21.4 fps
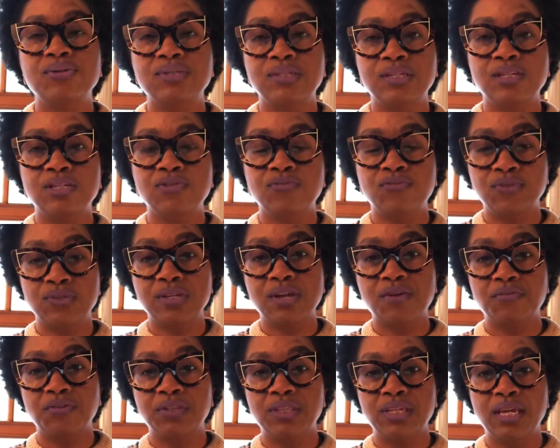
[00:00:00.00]
this for
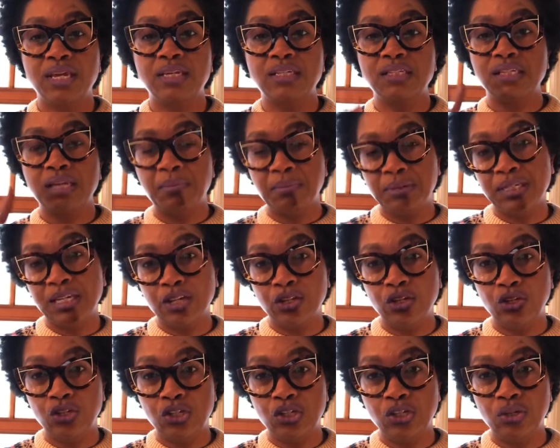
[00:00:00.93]
several things. I'm gonna tell you
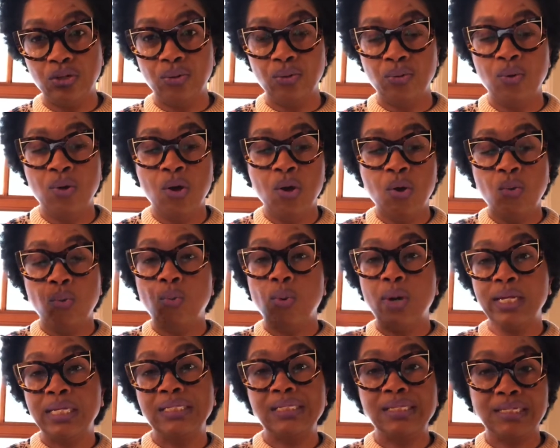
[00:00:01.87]
two. One
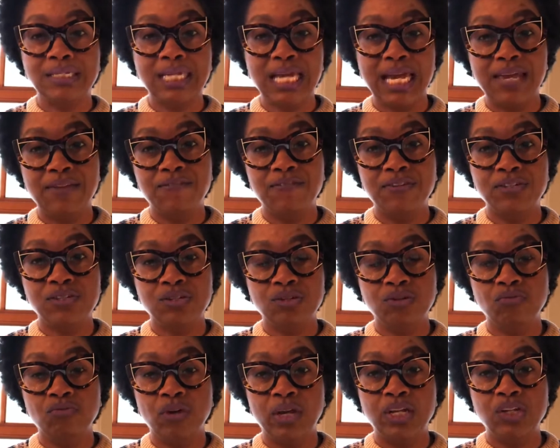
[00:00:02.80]
is a tight-fisted
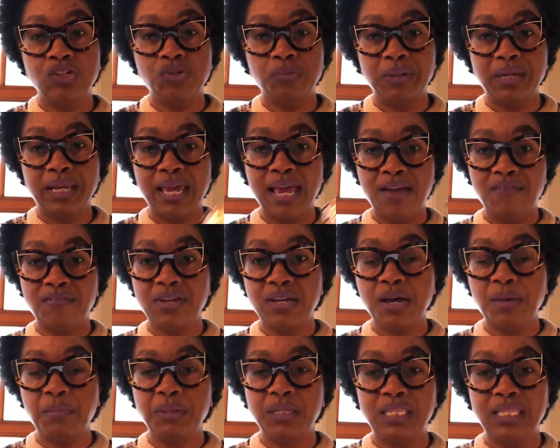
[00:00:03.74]
arrangement. I have a
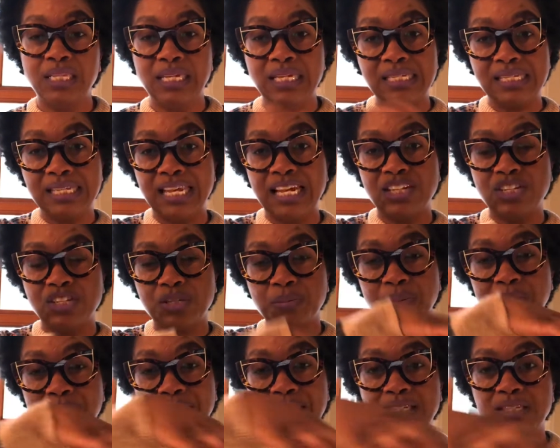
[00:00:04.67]
couple of these and I just
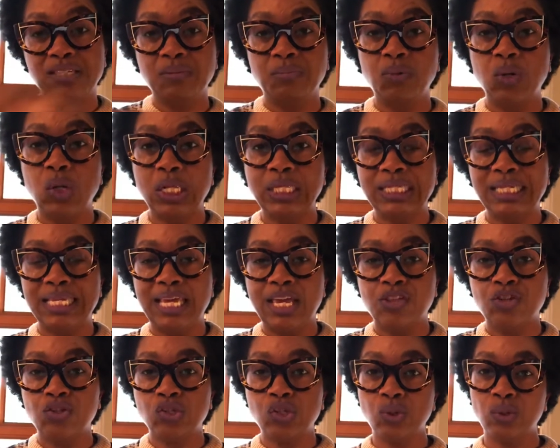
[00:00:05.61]
place them all
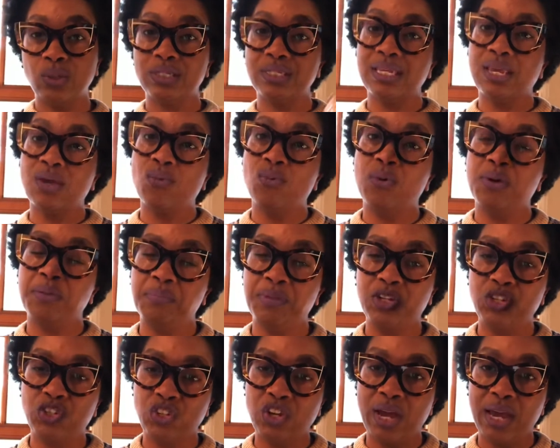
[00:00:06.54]
together so it looks like one big
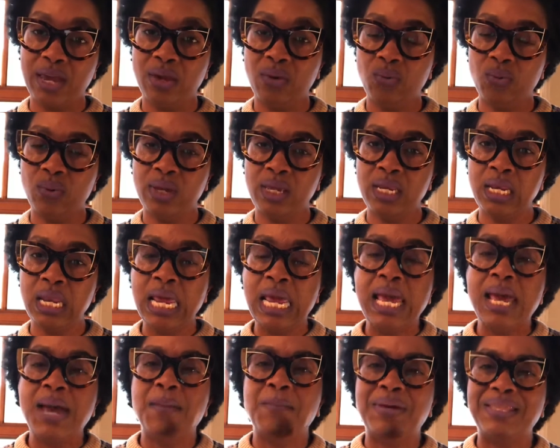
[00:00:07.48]
giant one.
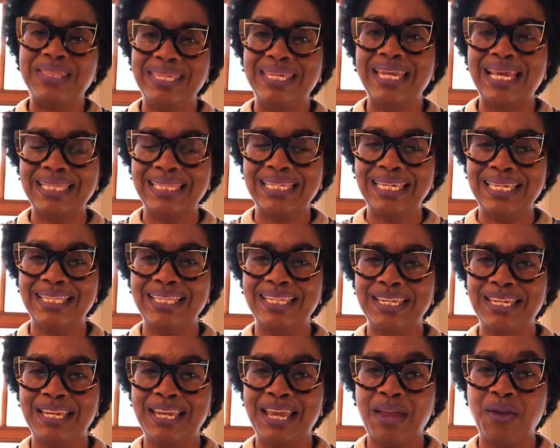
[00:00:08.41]
But then at the end of the
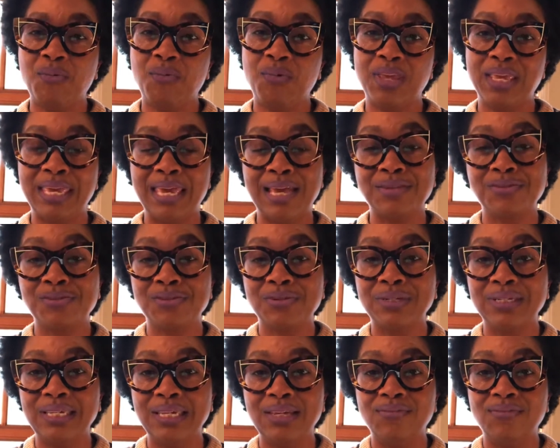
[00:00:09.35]
night when guests are
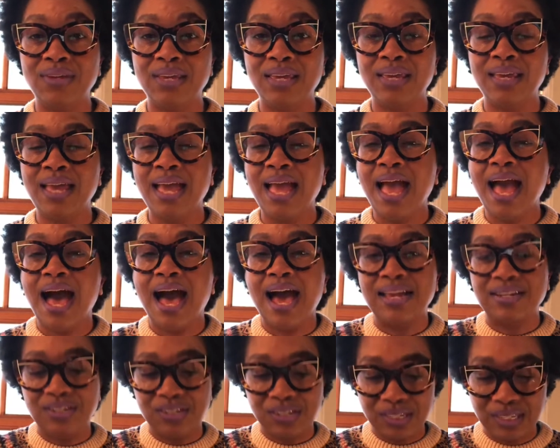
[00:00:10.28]
leaving, I
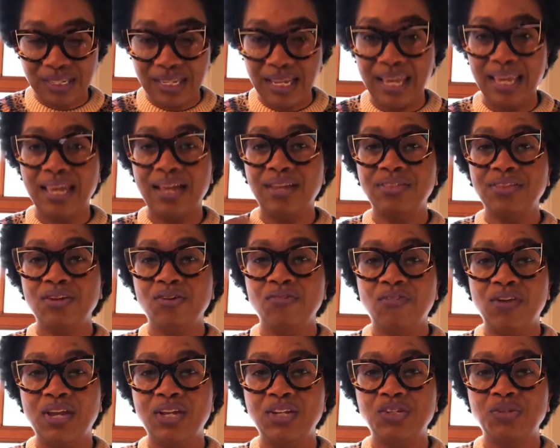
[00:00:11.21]
just take out the
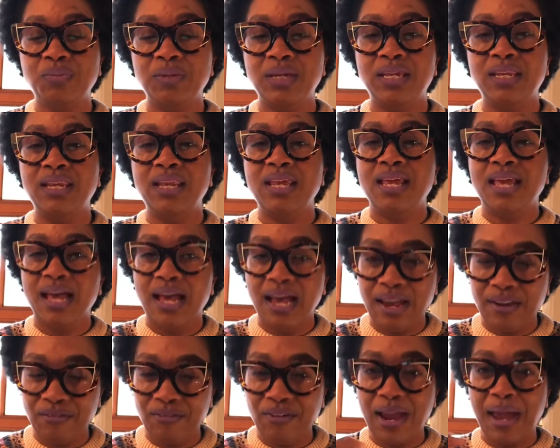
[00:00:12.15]
arrangement, I
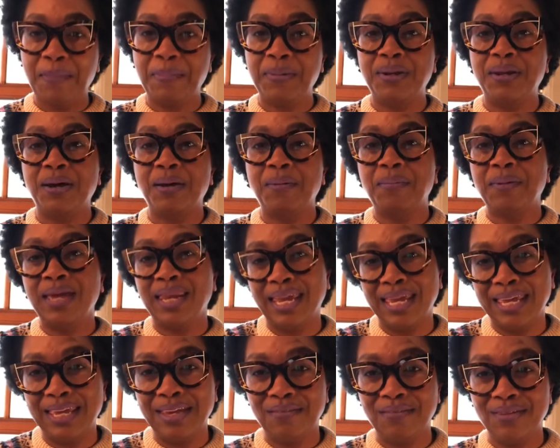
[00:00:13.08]
wrap it up, and I
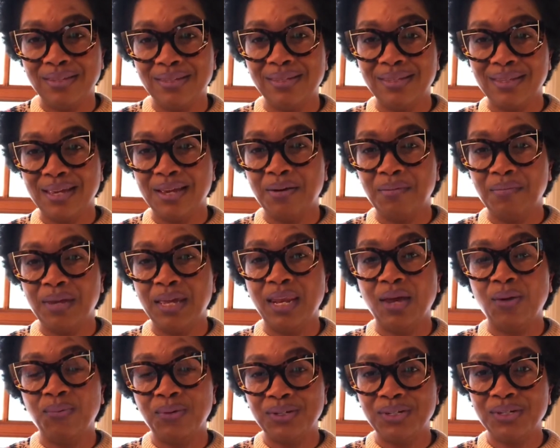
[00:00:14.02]
give it to them and I
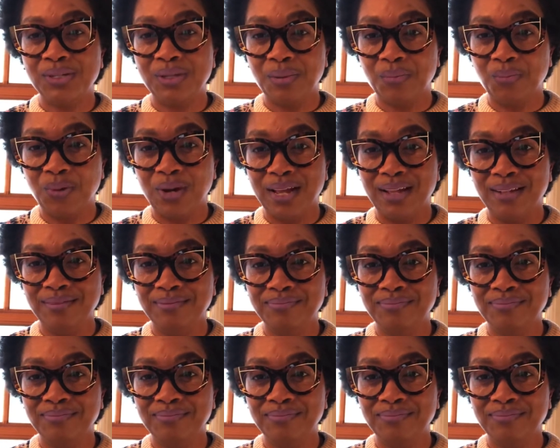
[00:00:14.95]
wish them well.